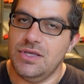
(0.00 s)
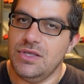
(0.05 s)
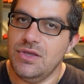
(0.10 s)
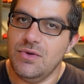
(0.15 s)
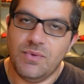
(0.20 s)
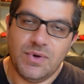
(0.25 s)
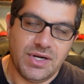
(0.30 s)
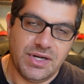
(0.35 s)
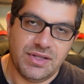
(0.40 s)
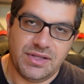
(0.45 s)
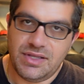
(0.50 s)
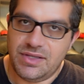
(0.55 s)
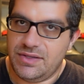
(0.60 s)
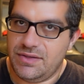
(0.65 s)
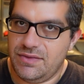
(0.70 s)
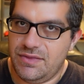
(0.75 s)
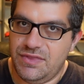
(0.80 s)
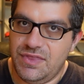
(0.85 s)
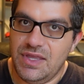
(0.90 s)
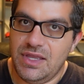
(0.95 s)
You want to
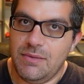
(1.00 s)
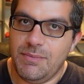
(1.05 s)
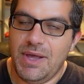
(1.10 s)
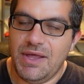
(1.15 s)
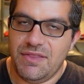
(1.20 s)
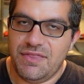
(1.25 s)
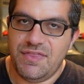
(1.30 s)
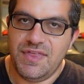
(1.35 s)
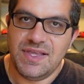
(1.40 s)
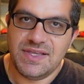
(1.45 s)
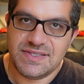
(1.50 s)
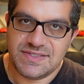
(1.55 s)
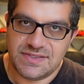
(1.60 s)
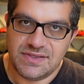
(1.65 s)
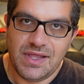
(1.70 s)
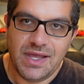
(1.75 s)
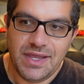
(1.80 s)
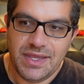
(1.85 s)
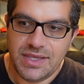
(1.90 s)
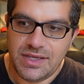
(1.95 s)
think about things
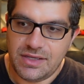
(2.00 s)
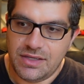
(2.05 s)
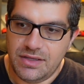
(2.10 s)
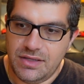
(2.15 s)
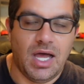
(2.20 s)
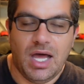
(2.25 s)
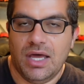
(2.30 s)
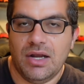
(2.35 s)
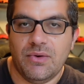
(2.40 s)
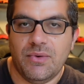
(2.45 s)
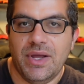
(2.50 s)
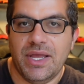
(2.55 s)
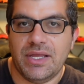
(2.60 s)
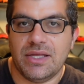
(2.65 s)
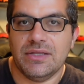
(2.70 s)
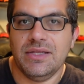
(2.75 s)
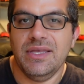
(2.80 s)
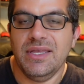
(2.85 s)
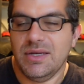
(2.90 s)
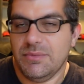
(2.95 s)
like, how do I
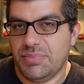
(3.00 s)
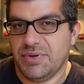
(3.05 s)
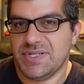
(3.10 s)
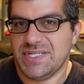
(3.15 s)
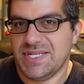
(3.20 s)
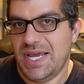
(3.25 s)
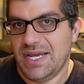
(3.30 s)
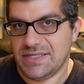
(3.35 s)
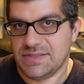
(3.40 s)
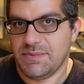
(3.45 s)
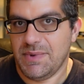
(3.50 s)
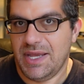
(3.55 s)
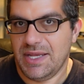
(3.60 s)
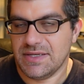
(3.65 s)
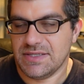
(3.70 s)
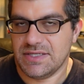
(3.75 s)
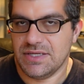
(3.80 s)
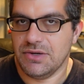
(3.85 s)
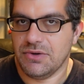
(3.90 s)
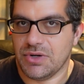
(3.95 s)
clean and protect my
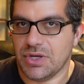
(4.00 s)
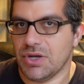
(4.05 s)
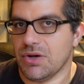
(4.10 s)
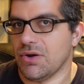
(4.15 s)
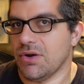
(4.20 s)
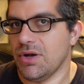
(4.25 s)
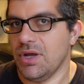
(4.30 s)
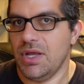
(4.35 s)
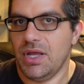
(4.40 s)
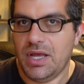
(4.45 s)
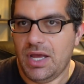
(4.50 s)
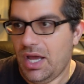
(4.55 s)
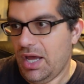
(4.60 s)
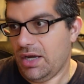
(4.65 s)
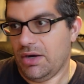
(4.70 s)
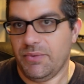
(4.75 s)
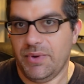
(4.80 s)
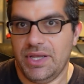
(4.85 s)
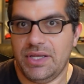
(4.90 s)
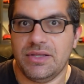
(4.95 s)
interior?
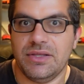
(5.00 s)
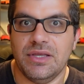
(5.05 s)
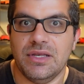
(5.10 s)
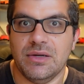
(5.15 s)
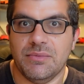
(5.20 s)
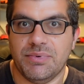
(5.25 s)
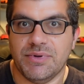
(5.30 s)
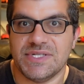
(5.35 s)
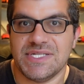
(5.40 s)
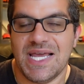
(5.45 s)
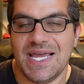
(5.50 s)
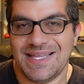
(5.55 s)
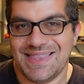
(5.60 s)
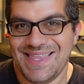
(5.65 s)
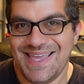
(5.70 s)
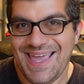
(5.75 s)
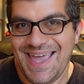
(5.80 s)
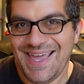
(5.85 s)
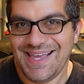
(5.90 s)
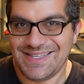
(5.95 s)
How do I clean and protect
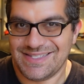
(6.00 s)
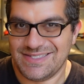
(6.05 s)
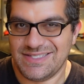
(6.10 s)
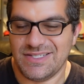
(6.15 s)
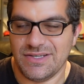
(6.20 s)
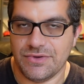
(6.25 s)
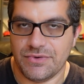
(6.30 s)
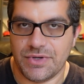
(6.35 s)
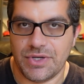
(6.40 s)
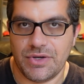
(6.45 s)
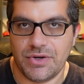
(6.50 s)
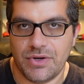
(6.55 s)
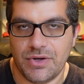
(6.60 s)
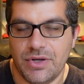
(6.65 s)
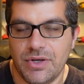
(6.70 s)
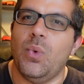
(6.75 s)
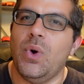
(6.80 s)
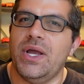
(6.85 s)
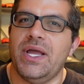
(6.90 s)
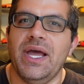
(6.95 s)
the exterior?
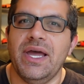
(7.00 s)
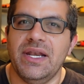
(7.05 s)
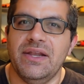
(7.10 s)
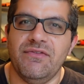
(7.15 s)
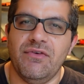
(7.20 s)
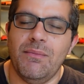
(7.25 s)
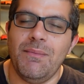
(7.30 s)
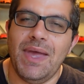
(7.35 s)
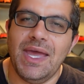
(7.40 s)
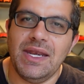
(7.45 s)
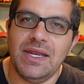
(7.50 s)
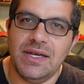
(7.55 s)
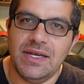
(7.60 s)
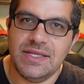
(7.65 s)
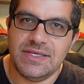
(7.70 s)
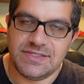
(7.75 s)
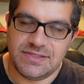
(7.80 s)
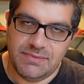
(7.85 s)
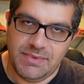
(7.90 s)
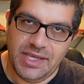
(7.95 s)
What kind of
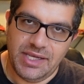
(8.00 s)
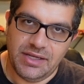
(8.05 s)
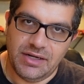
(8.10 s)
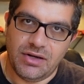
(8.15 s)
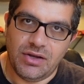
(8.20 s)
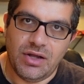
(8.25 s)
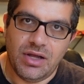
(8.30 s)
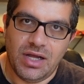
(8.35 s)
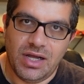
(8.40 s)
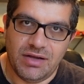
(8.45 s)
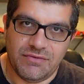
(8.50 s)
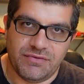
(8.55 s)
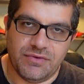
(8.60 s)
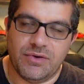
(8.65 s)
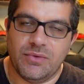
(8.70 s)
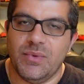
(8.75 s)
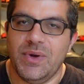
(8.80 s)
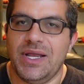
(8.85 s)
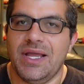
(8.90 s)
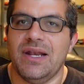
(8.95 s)
amenities am I gonna offer?
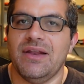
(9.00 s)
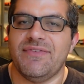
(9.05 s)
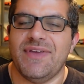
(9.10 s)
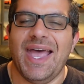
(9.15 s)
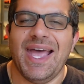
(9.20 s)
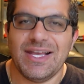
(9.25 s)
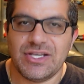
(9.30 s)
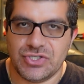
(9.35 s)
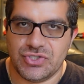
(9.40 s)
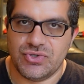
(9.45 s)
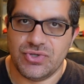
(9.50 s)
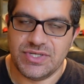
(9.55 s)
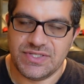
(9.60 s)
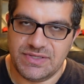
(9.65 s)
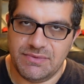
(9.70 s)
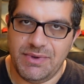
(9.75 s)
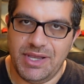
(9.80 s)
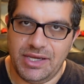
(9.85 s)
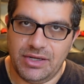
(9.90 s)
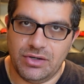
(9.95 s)
What kind of extras
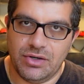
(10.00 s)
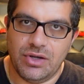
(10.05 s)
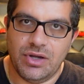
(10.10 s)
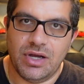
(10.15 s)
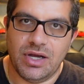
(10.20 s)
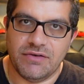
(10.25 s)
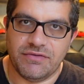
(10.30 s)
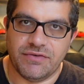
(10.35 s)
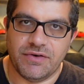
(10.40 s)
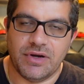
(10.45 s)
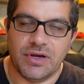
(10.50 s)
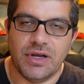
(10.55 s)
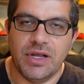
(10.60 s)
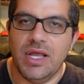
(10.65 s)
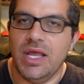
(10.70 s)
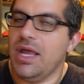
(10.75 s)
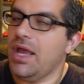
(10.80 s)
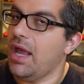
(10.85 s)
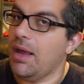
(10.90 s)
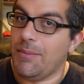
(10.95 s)
am I gonna offer?
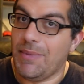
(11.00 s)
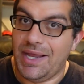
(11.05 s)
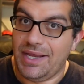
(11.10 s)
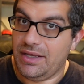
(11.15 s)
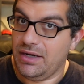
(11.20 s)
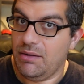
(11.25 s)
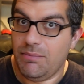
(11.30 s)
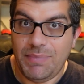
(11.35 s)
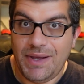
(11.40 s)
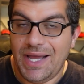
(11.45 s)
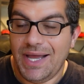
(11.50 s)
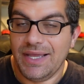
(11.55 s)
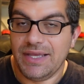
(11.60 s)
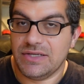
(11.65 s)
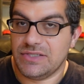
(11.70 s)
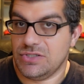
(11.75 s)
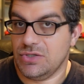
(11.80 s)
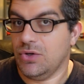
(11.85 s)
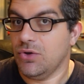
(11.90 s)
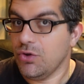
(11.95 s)
Am I gonna buy
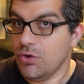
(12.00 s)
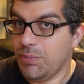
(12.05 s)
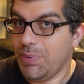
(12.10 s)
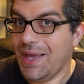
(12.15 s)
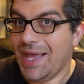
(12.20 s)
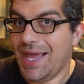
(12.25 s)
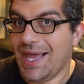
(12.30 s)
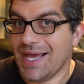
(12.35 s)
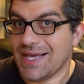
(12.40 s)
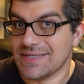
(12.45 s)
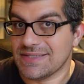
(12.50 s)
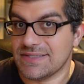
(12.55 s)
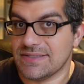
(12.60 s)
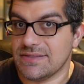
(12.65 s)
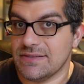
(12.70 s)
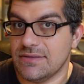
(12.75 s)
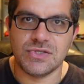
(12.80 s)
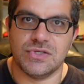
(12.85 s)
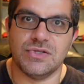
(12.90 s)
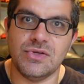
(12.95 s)
a toll
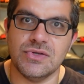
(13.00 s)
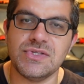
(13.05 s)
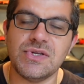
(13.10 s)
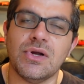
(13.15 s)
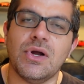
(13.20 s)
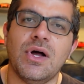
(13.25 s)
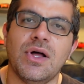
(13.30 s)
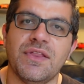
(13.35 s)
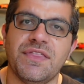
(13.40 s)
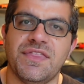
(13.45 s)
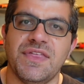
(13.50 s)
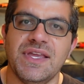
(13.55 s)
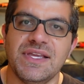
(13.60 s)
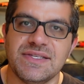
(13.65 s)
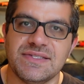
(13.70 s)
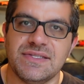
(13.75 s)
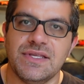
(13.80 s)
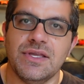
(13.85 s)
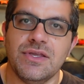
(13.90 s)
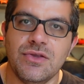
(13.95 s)
pass? So those are all
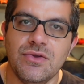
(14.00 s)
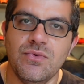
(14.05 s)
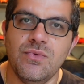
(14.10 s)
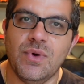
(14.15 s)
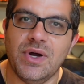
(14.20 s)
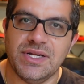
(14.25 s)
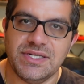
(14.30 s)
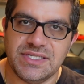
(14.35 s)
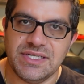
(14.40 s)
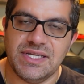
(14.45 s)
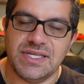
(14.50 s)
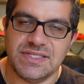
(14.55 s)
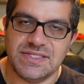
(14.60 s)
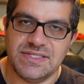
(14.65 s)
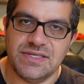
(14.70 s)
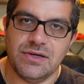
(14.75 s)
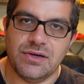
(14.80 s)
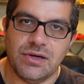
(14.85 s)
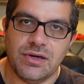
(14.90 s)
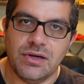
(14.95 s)
things that you want to
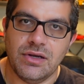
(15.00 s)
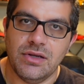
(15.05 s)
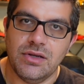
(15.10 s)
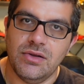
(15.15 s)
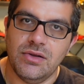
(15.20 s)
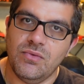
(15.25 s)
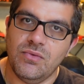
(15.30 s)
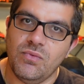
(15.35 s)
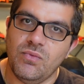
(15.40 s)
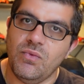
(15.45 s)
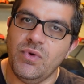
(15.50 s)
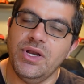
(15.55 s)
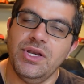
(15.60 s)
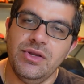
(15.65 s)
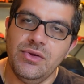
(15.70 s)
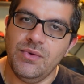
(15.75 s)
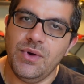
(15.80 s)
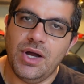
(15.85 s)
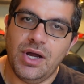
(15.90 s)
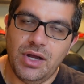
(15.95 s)
consider when
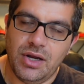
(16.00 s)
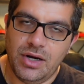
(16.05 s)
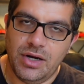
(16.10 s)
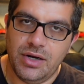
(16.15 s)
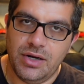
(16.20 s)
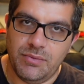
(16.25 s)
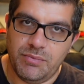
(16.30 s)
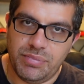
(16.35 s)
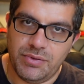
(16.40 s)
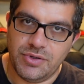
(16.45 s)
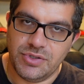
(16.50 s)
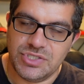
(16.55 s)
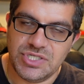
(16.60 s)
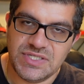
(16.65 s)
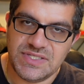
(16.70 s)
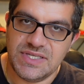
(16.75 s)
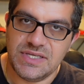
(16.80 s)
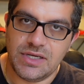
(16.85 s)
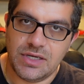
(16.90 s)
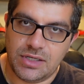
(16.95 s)
you are
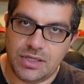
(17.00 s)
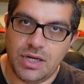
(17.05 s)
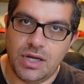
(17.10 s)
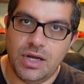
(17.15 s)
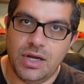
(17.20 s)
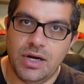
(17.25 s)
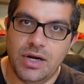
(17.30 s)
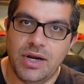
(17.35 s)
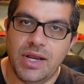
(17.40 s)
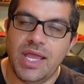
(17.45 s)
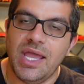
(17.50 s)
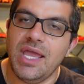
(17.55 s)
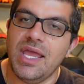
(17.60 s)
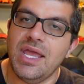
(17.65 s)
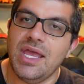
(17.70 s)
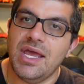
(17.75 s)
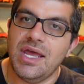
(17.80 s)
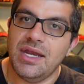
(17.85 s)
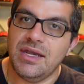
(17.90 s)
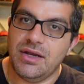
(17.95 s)
purchasing a car
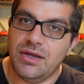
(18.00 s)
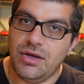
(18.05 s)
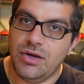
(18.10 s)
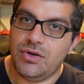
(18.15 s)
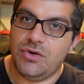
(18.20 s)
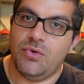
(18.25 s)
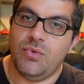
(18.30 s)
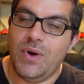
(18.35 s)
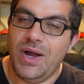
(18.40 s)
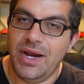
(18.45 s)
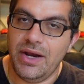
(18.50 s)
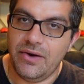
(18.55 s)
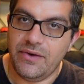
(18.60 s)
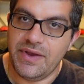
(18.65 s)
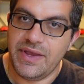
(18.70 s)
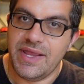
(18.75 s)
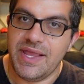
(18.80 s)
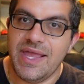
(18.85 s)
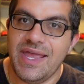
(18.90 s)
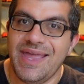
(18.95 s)
and
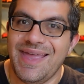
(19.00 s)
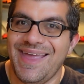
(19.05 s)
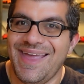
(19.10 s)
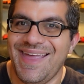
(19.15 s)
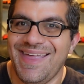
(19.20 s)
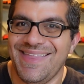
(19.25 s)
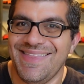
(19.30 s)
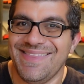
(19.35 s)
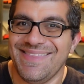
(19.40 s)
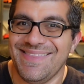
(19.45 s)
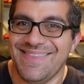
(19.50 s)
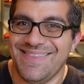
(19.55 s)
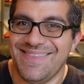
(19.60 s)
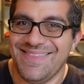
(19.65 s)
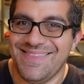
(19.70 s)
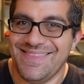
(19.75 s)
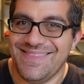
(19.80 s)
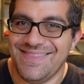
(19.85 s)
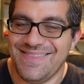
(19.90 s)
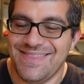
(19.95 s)
acquiring it and
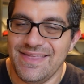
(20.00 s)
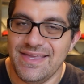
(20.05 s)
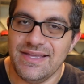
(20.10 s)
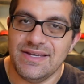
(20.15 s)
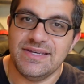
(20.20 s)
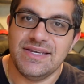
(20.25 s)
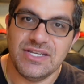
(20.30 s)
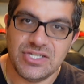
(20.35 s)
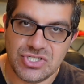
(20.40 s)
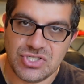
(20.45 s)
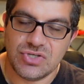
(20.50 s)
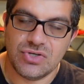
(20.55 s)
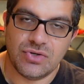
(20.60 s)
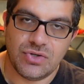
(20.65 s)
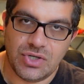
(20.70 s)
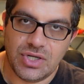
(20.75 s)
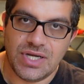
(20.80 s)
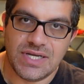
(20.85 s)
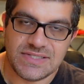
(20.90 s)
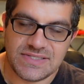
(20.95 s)
the additional
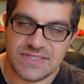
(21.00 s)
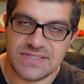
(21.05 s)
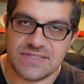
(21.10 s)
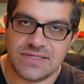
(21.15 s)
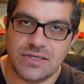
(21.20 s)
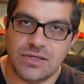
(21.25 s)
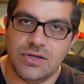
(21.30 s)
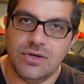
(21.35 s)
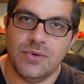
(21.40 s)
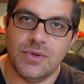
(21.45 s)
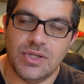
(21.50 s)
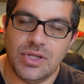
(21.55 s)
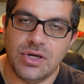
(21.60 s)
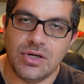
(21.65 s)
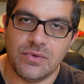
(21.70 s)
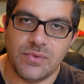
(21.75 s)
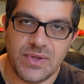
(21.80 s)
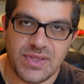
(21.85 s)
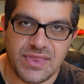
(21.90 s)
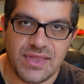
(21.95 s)
cost that's gonna go
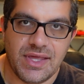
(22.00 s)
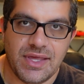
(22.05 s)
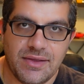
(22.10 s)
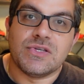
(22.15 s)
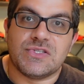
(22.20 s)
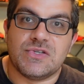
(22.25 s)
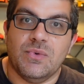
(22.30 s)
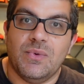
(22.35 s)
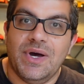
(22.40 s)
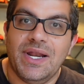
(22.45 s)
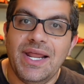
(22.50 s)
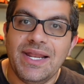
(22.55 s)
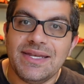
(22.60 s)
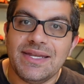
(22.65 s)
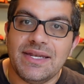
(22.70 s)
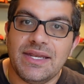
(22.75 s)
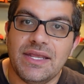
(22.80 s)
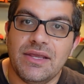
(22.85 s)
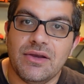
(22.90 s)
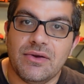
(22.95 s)
along with it. So what I
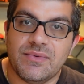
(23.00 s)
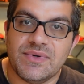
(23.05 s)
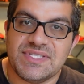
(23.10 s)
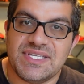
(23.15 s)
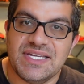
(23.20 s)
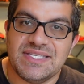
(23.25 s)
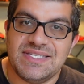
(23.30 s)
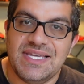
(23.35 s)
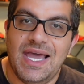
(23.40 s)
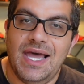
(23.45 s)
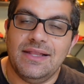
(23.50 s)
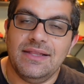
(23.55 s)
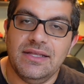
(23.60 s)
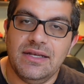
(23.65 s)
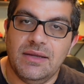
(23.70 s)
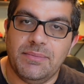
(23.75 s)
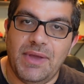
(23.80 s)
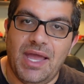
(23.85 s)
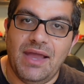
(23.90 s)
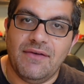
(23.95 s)
did here was I tallied
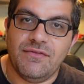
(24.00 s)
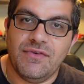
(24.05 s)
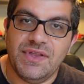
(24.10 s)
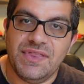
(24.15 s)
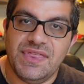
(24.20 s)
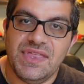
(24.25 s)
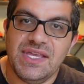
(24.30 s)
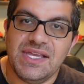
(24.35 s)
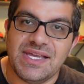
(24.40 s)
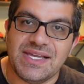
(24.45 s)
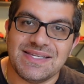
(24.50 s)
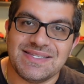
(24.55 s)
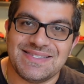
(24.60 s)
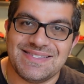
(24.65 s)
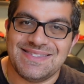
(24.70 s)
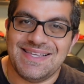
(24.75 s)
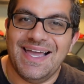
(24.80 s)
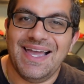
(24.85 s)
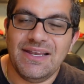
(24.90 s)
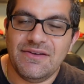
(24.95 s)
up everything
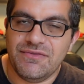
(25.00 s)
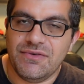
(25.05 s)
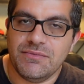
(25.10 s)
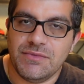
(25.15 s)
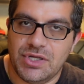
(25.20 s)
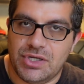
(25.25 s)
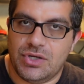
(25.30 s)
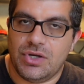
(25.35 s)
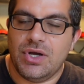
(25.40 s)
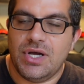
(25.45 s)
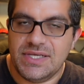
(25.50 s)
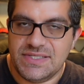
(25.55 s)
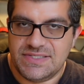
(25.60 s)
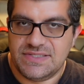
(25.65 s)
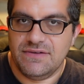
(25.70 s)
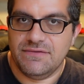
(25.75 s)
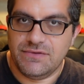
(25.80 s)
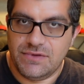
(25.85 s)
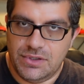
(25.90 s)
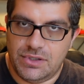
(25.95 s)
aside from the cost
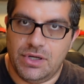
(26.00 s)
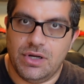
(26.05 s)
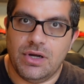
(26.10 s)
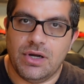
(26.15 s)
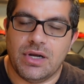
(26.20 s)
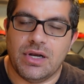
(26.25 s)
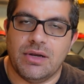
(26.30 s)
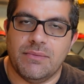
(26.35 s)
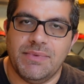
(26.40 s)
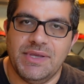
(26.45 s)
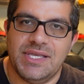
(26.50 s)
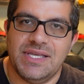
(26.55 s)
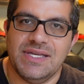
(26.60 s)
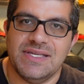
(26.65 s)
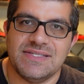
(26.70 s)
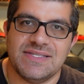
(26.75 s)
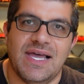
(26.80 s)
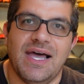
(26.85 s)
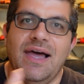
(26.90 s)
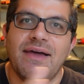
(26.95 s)
of the car,
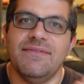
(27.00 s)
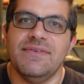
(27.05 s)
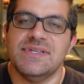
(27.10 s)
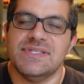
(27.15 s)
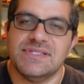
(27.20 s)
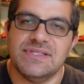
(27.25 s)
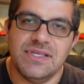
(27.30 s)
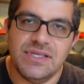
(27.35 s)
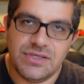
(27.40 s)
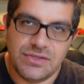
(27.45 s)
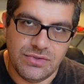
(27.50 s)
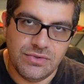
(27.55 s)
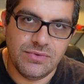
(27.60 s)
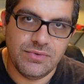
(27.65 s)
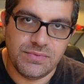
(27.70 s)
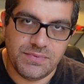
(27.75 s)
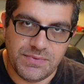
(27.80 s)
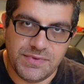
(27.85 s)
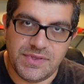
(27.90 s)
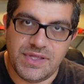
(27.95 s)
because obviously
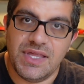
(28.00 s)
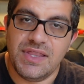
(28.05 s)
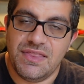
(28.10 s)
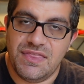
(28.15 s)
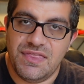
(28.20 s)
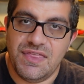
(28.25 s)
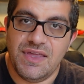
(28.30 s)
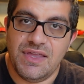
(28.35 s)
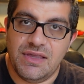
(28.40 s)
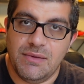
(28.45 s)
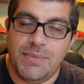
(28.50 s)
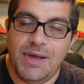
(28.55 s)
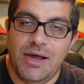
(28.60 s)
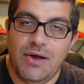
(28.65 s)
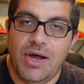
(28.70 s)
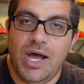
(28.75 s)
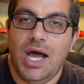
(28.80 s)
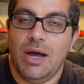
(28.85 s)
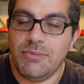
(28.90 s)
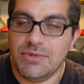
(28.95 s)
you can think
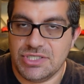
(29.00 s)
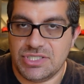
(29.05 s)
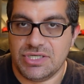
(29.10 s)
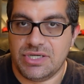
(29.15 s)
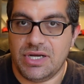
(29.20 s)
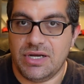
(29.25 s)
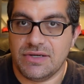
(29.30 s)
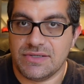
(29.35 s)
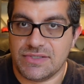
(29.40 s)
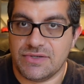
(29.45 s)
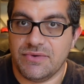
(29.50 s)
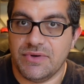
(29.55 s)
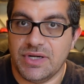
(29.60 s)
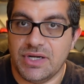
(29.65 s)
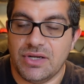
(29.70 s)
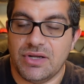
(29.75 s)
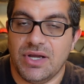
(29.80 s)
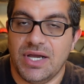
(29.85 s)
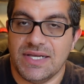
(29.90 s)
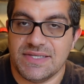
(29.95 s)
about how much a car is going
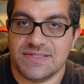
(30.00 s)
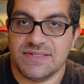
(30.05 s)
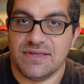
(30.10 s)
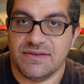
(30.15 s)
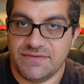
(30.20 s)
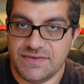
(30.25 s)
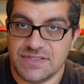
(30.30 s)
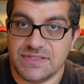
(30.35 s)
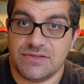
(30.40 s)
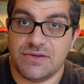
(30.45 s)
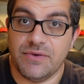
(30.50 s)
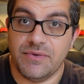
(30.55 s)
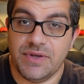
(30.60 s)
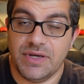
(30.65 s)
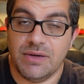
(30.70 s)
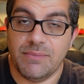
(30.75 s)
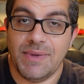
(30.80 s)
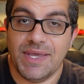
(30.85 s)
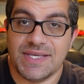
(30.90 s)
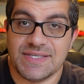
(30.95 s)
to cost and if it's going
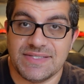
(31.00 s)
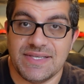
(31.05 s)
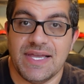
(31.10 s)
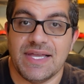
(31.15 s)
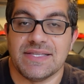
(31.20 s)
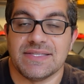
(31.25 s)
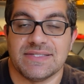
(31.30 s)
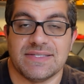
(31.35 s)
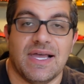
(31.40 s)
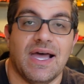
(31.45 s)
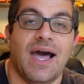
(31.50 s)
to make sense.